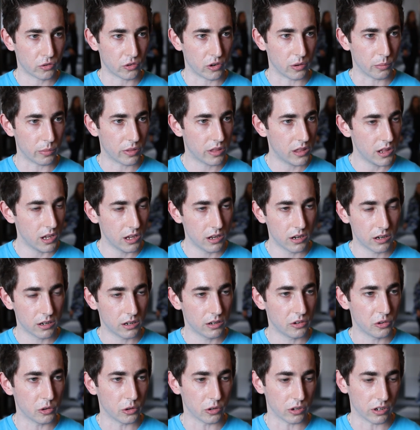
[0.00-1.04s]
from
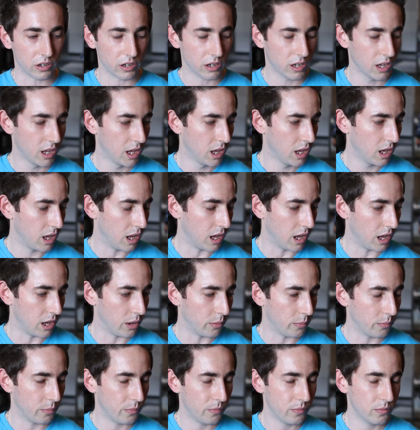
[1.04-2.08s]
theater or um,